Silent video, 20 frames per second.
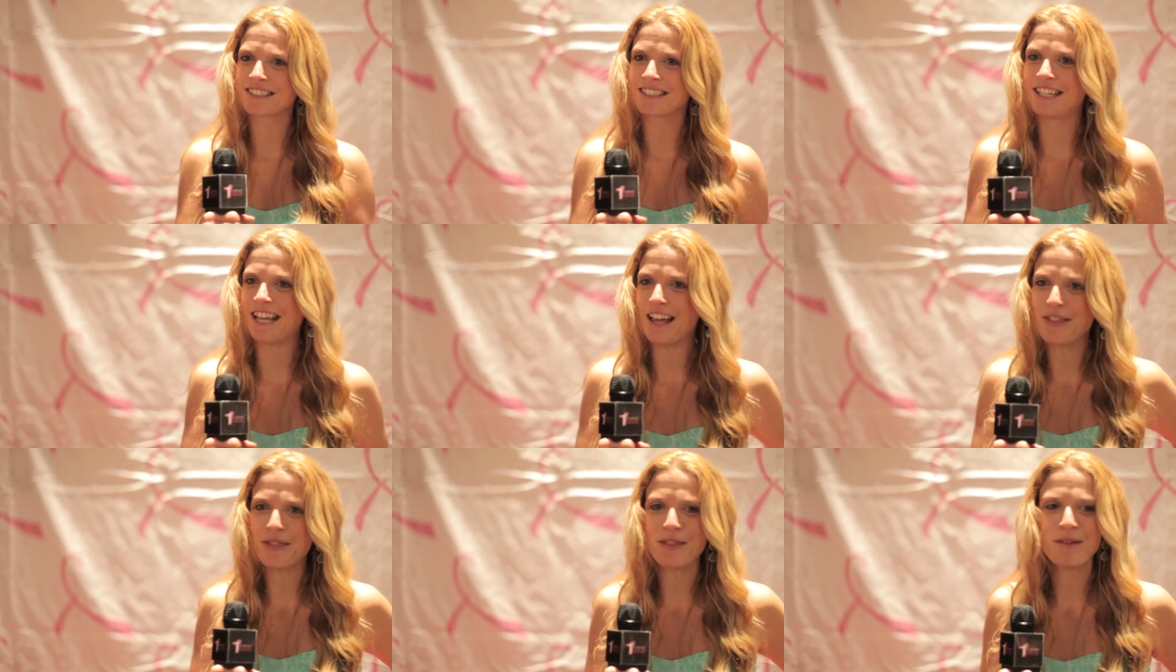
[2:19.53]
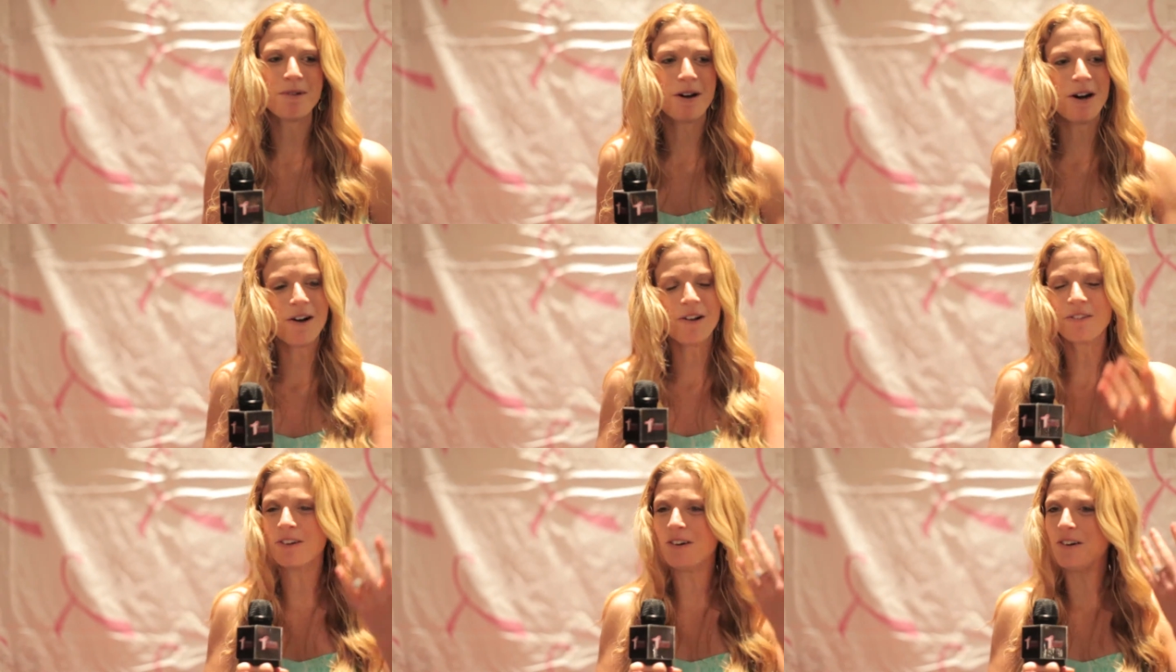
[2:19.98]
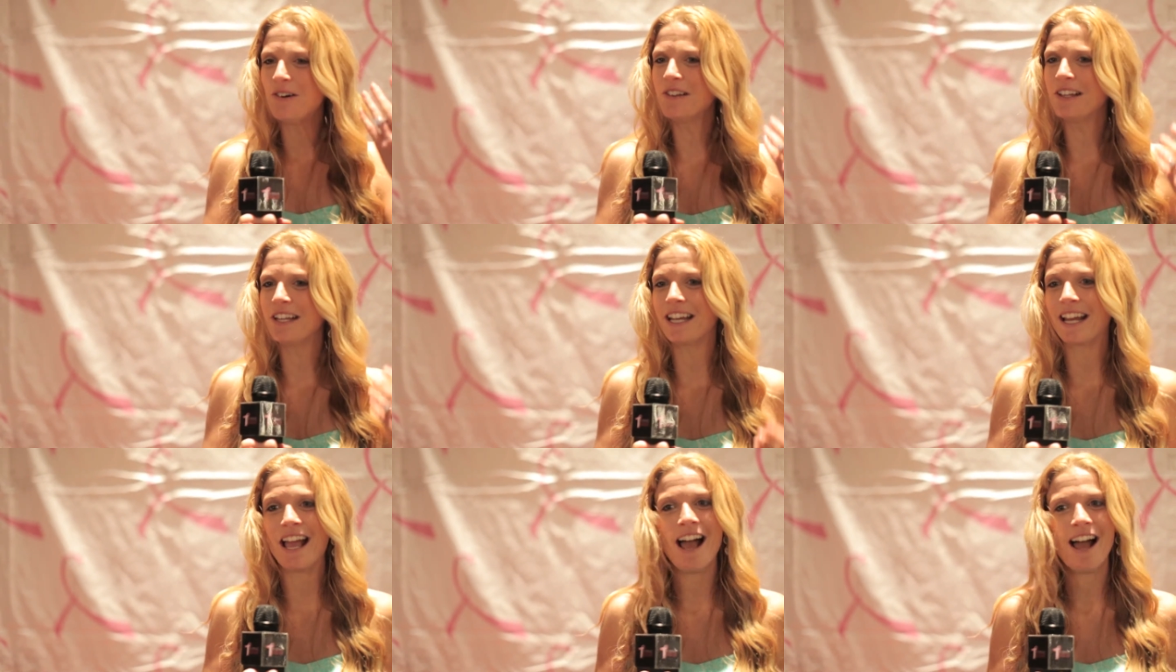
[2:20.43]
Just get the ball
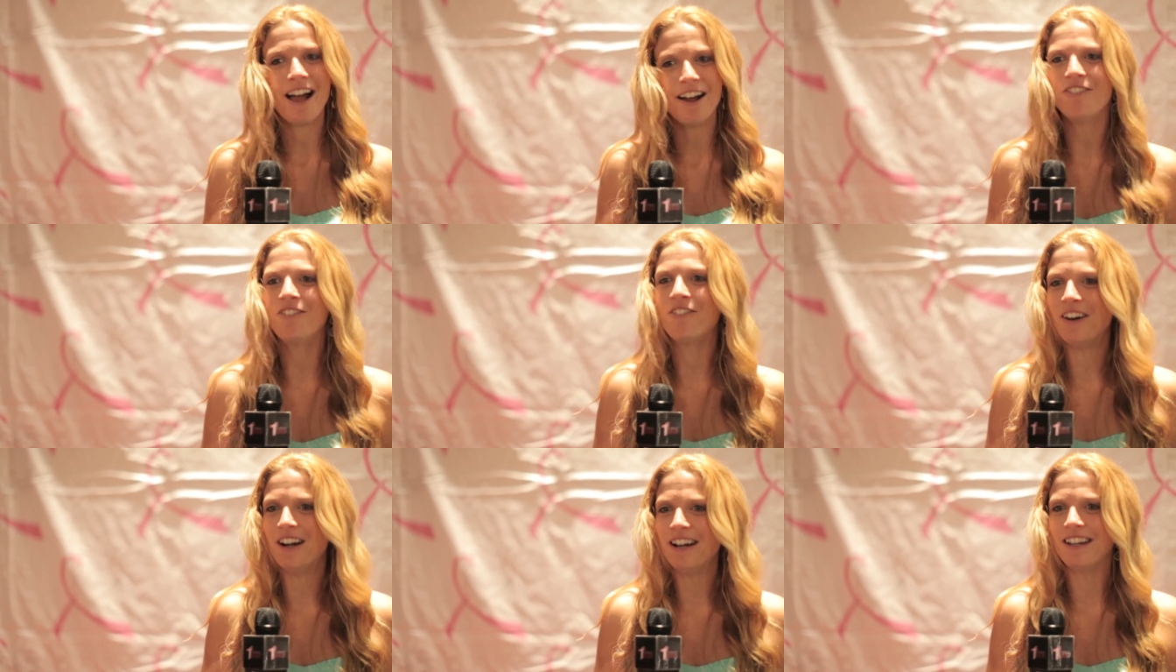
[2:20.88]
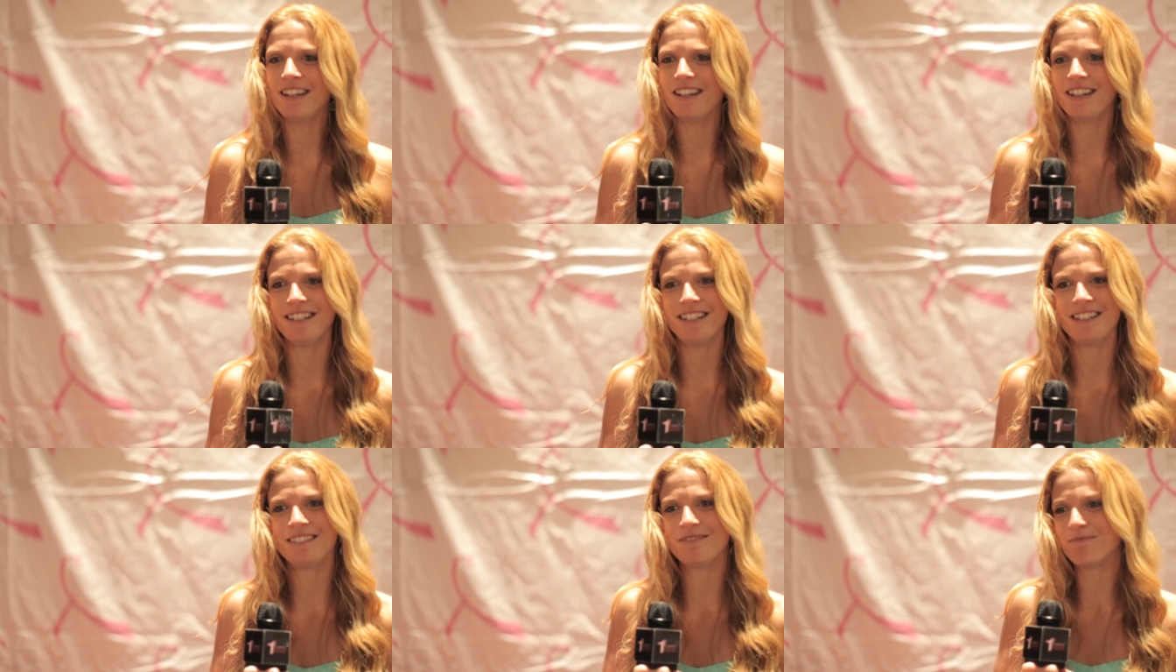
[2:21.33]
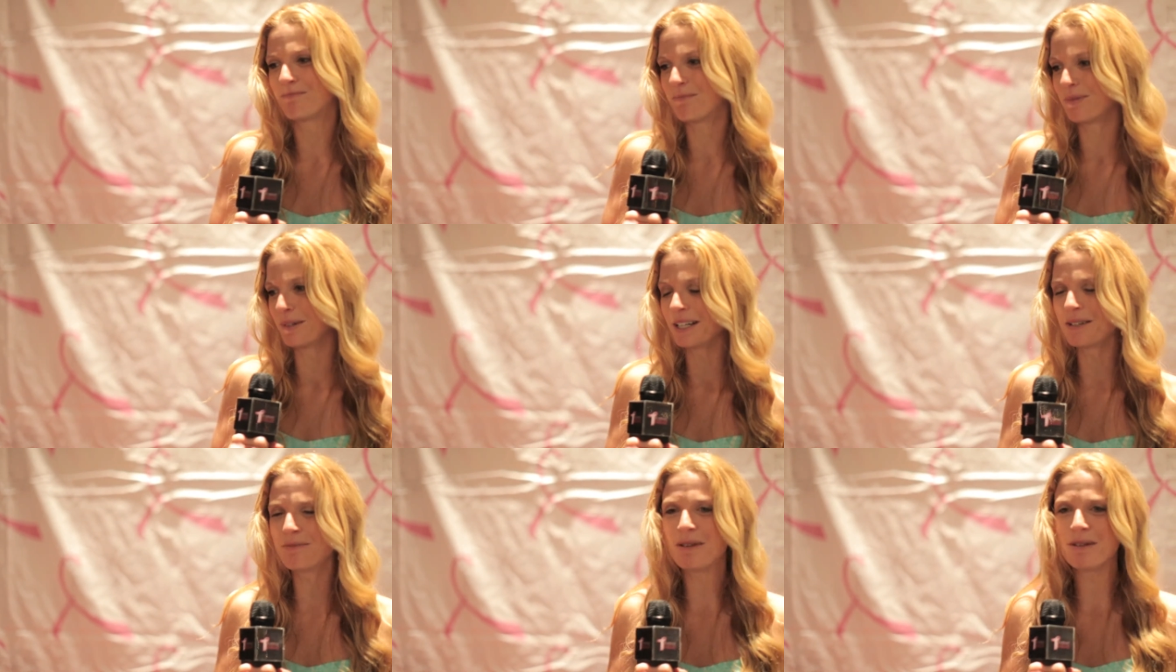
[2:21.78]
rolling, have fun, and
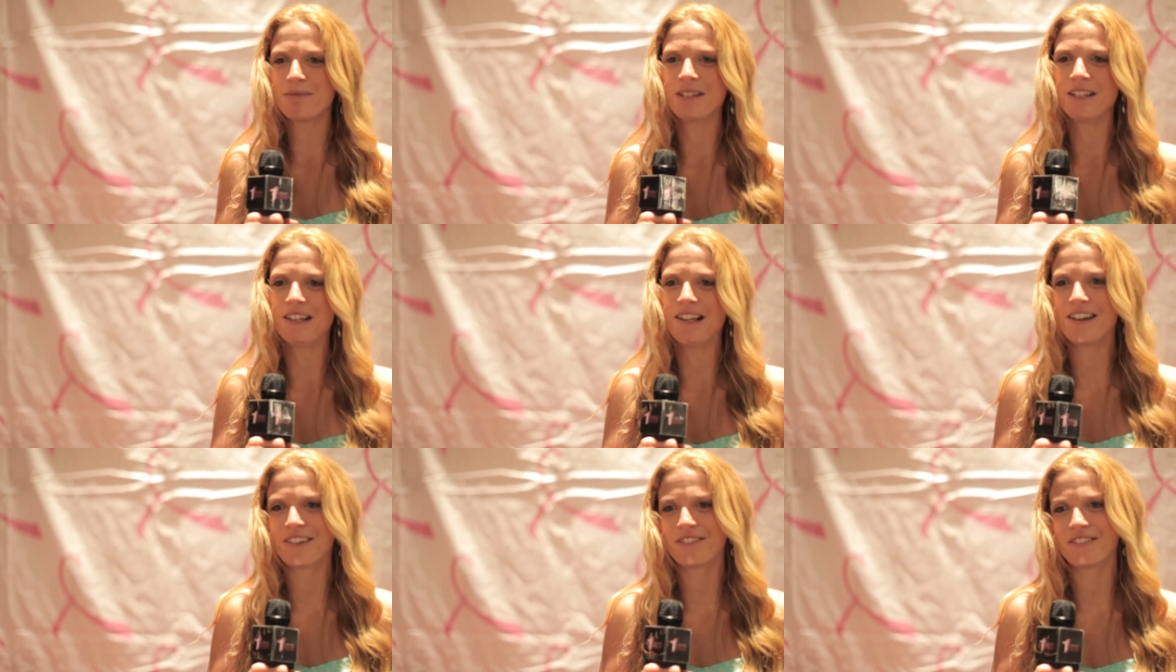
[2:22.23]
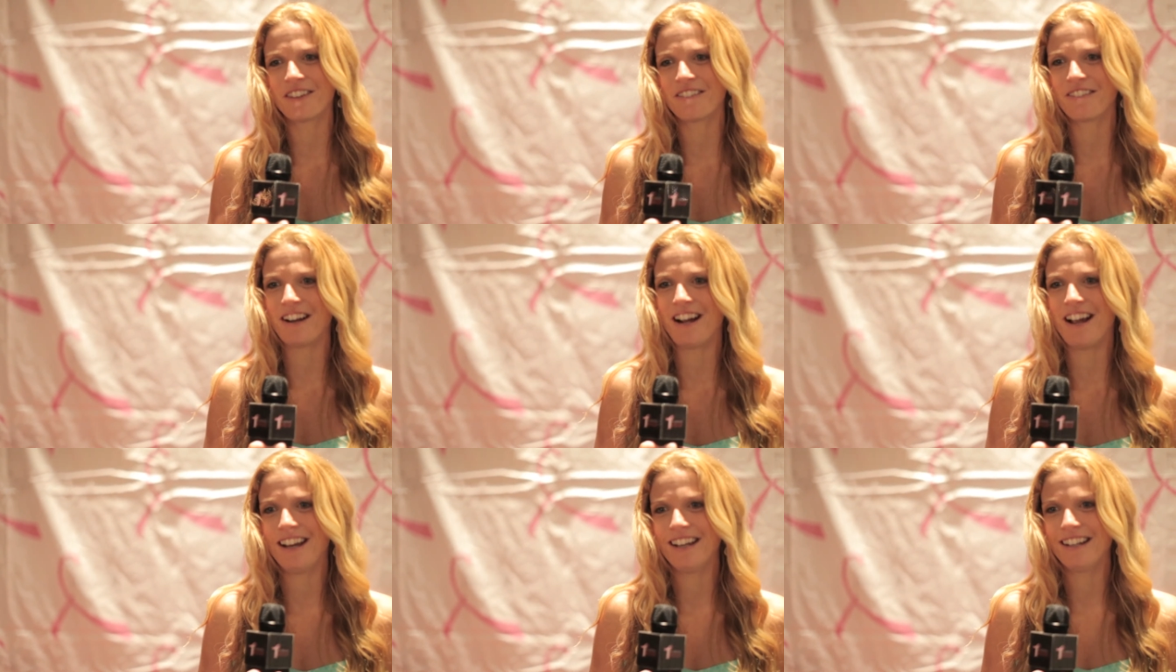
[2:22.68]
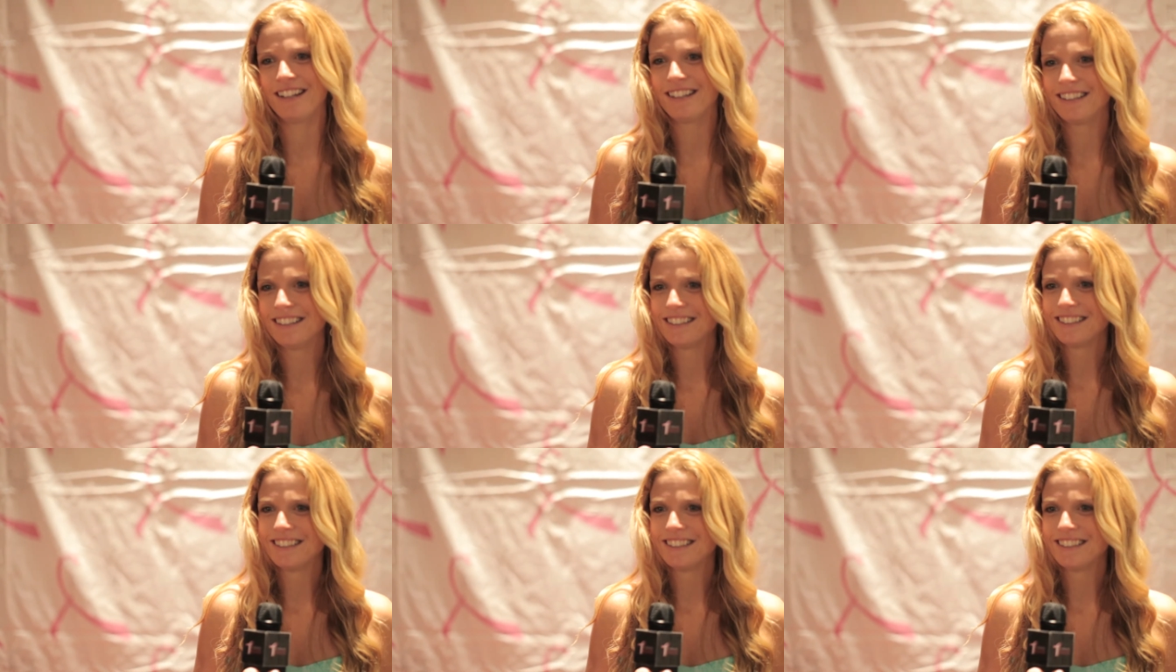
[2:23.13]
bring people along for the ride.